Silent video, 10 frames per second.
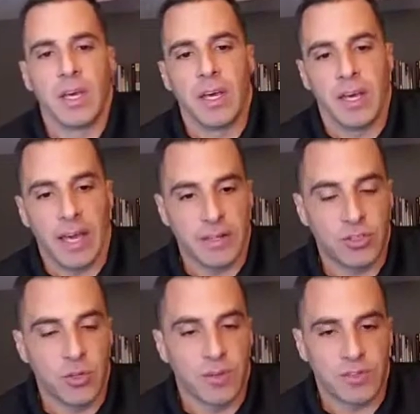As
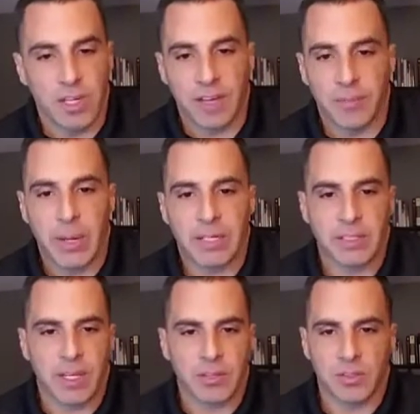you have seen, I've
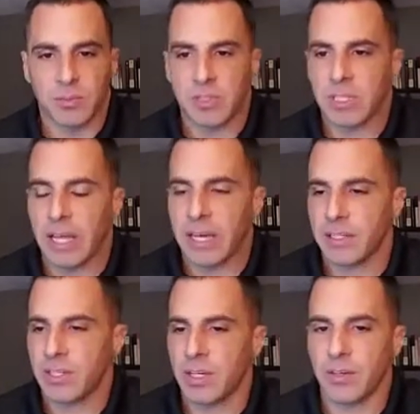passed out some
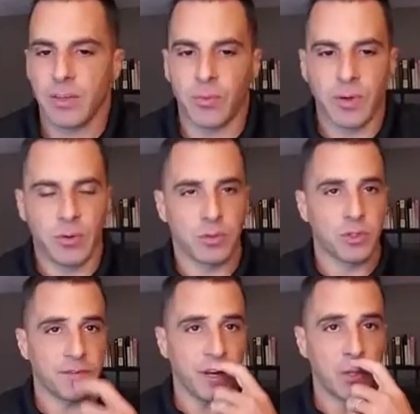slides here that we will
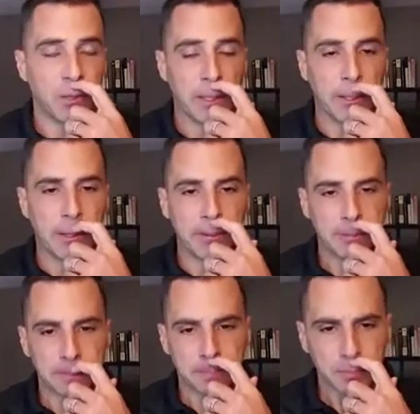just follow
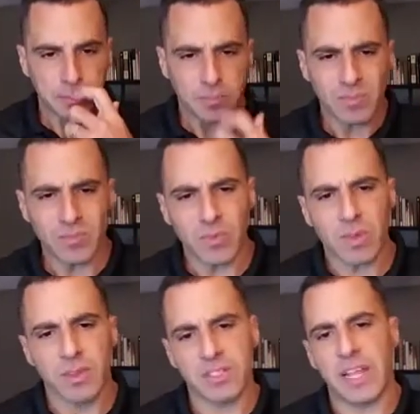along.
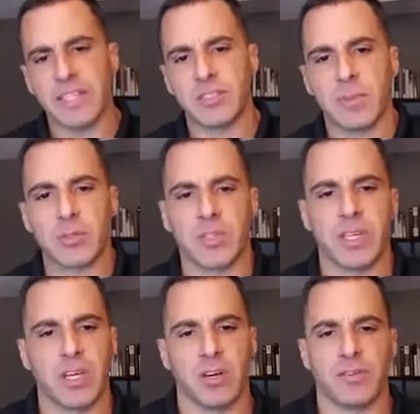The slides mostly
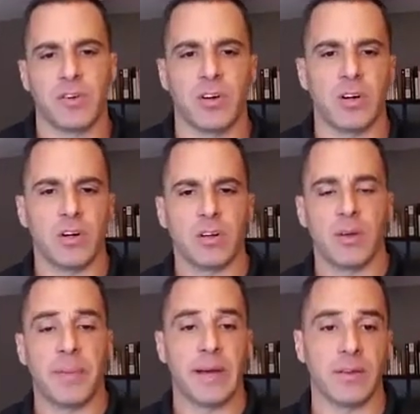cover
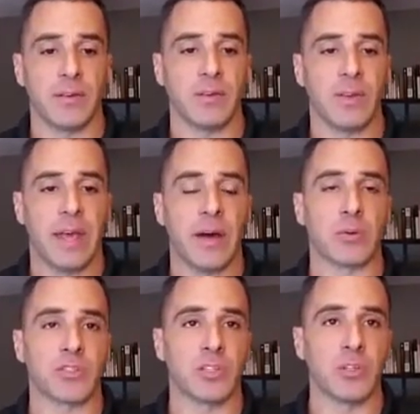about our
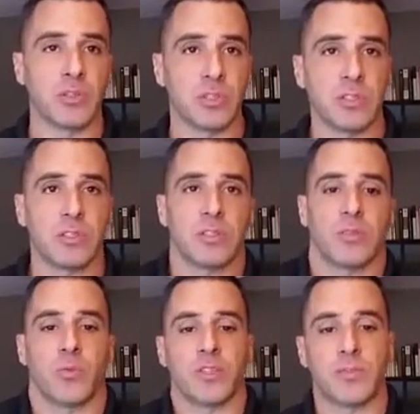solutions
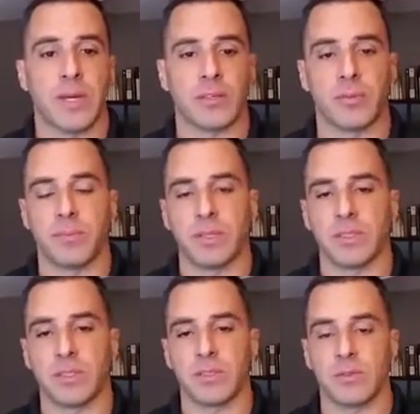with Spectrum
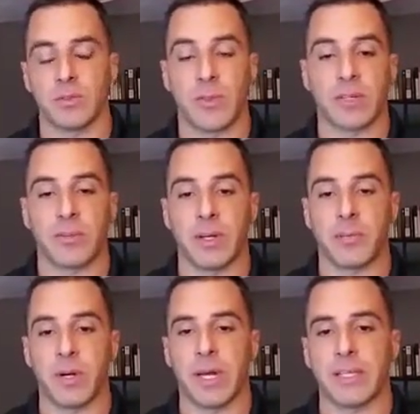Business and Spectrum
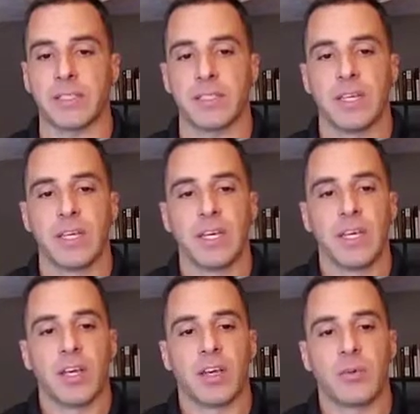Enterprise.
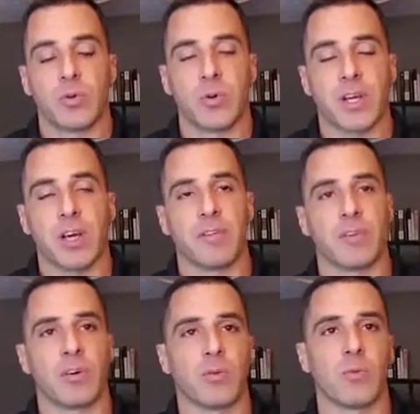We're going to
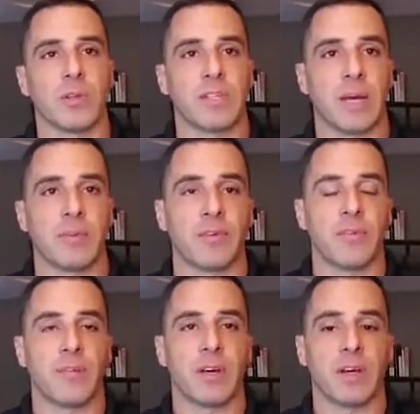cover what type
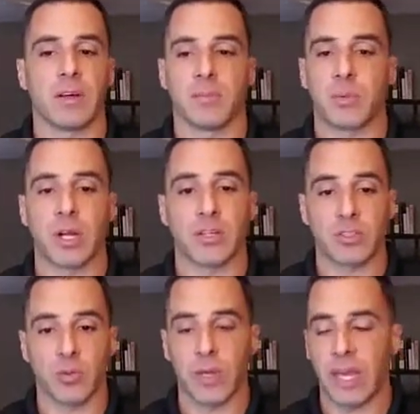of products
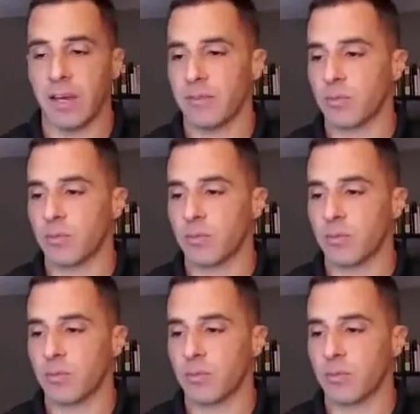that we have.